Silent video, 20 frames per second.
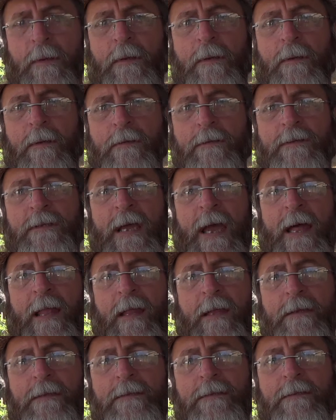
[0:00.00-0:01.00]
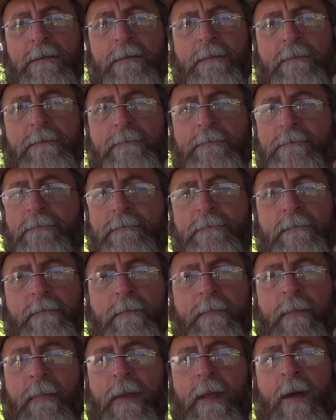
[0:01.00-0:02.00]
and salads.
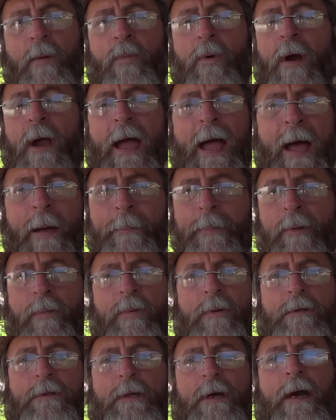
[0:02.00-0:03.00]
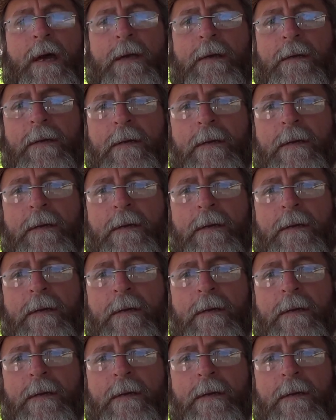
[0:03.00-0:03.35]
And we're happy with that.